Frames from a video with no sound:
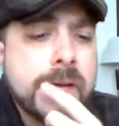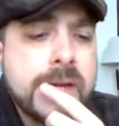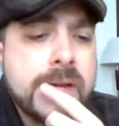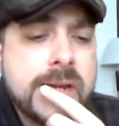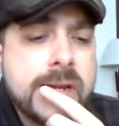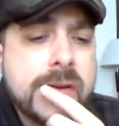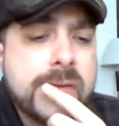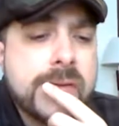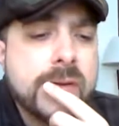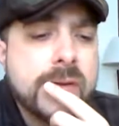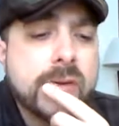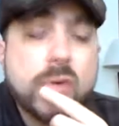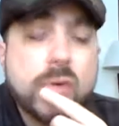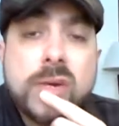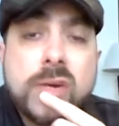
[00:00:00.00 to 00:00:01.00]
you know, don't
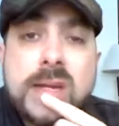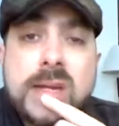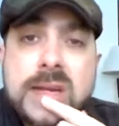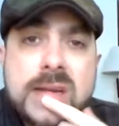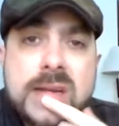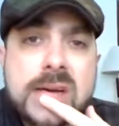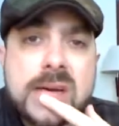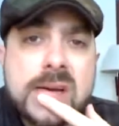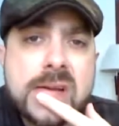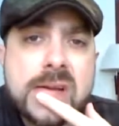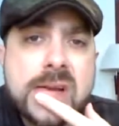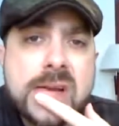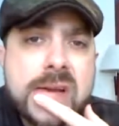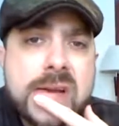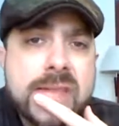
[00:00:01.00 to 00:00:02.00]
agree
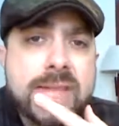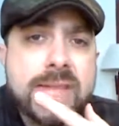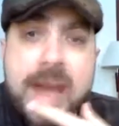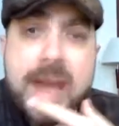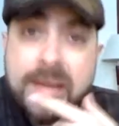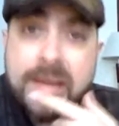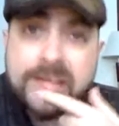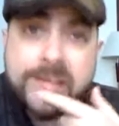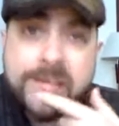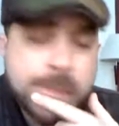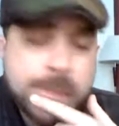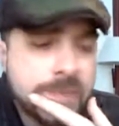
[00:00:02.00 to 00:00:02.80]
on the facts.